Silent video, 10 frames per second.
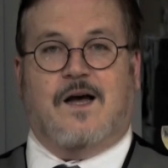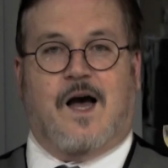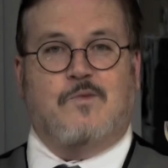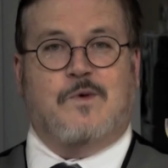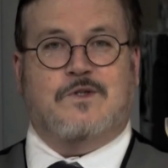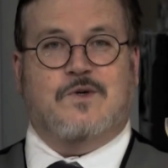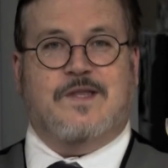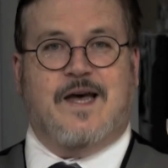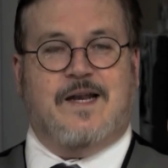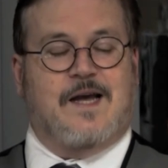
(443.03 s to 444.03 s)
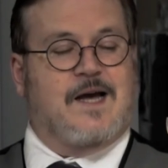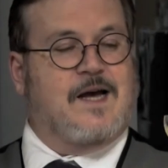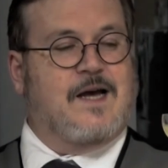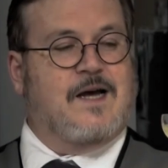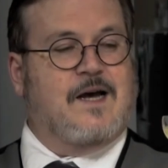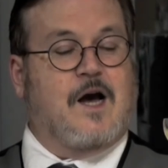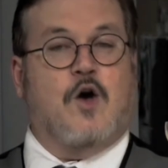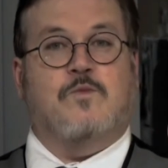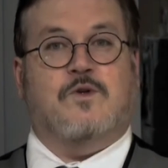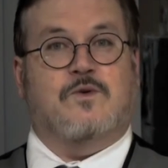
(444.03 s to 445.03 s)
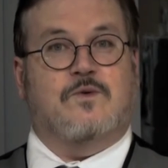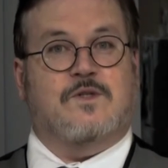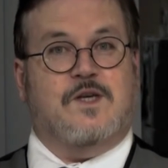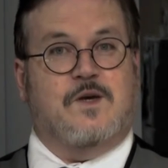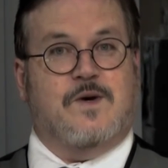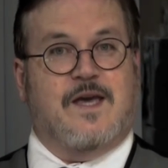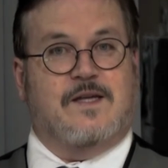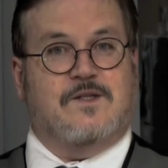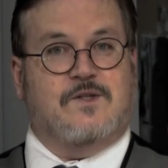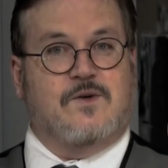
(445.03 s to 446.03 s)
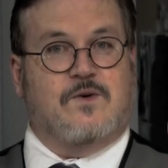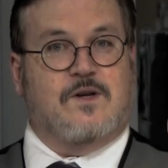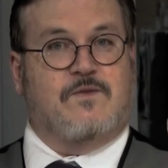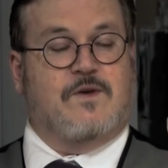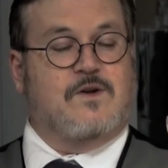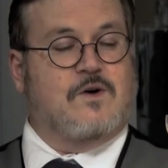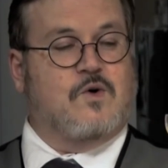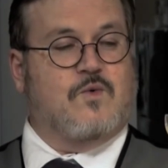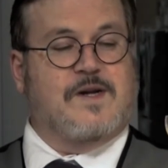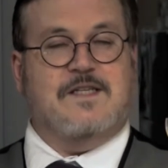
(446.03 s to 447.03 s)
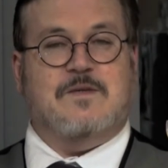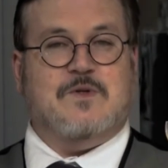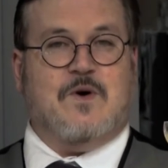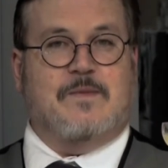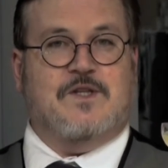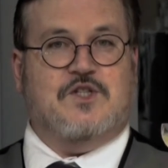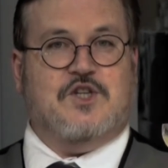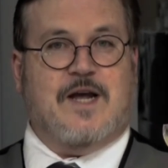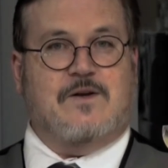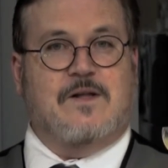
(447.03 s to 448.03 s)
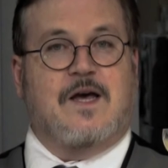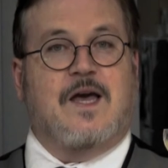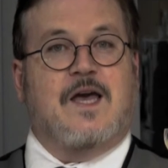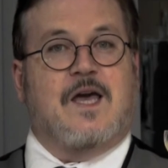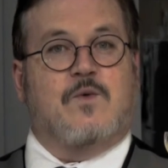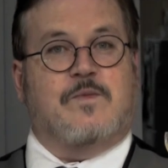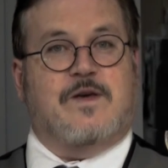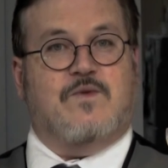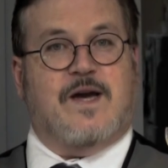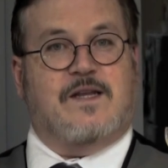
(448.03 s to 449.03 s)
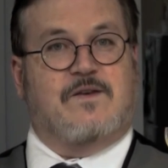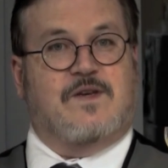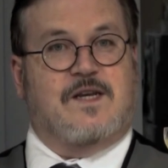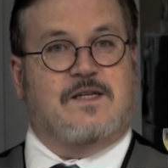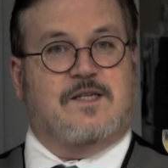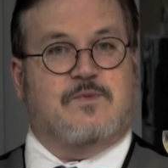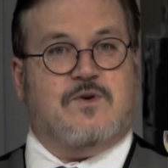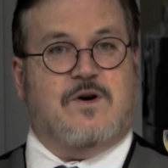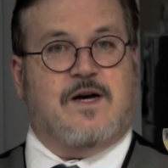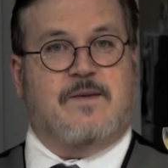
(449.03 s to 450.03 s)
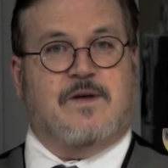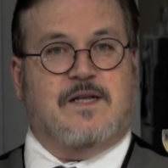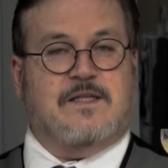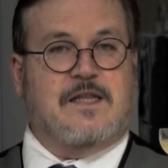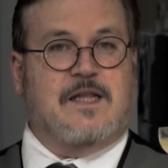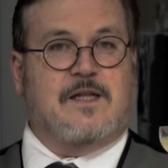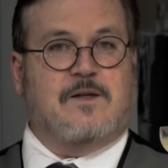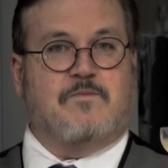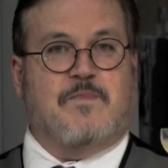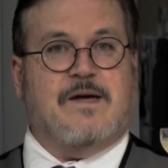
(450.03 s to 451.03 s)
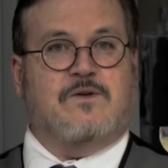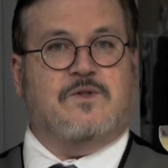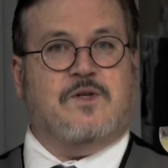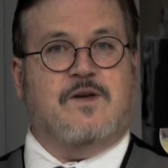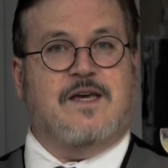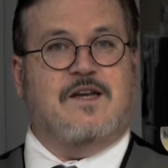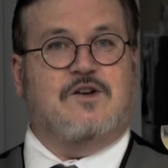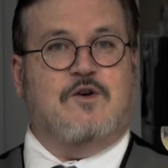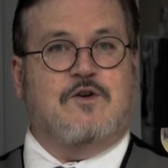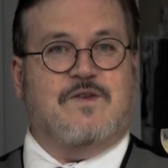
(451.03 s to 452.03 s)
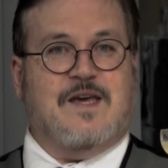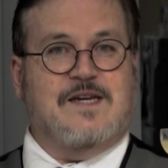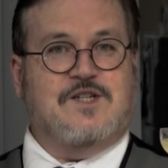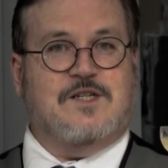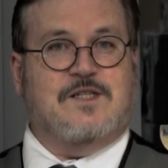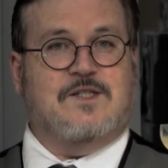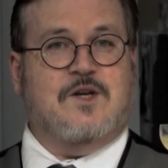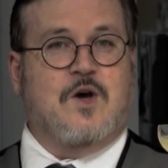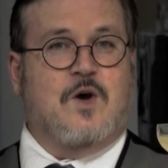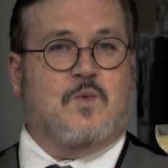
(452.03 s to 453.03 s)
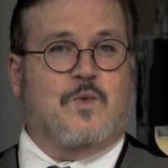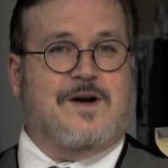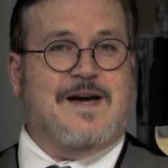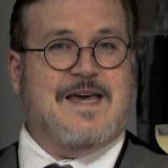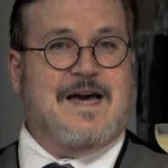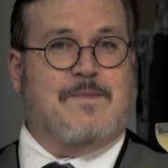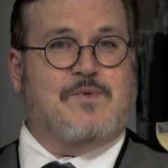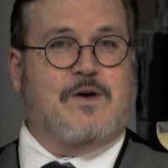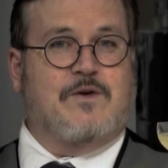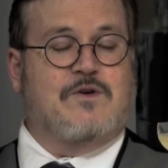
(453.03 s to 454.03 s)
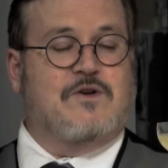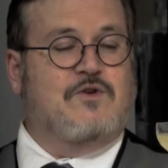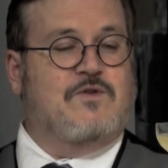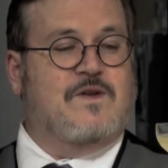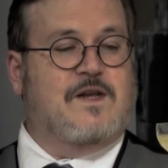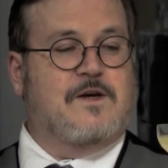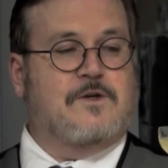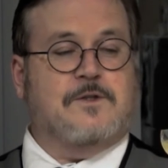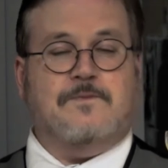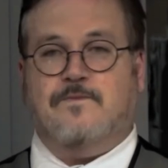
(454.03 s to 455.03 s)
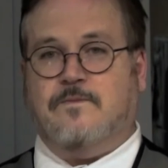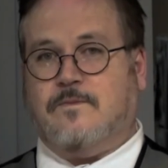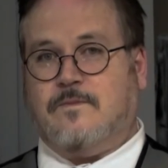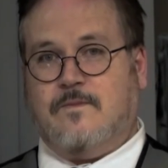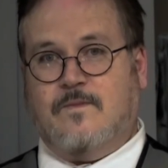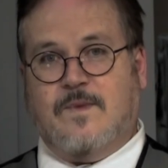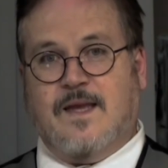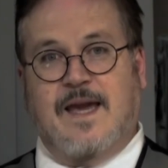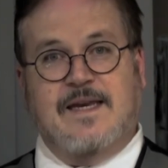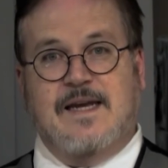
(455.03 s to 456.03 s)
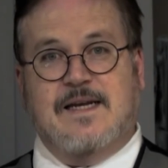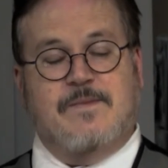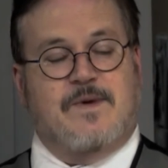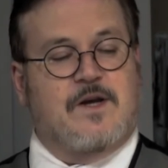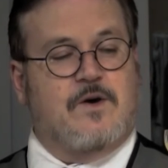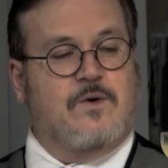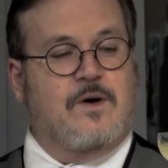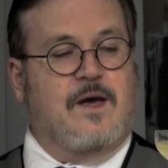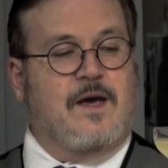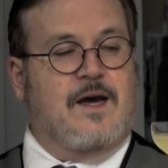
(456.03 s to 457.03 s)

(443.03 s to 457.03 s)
I hope you enjoyed that. I hope to see you again soon. If you're not already subscribed to this channel, it would be great if you did subscribe. Click the little bell so you get notifications when I upload new videos. And yeah, let me know